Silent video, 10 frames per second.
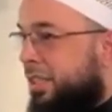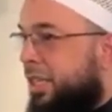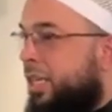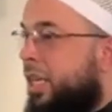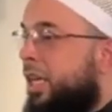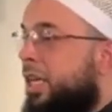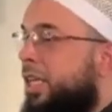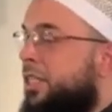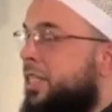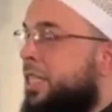Innal
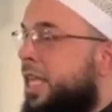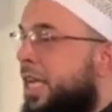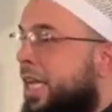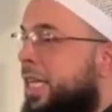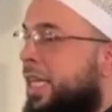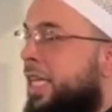insana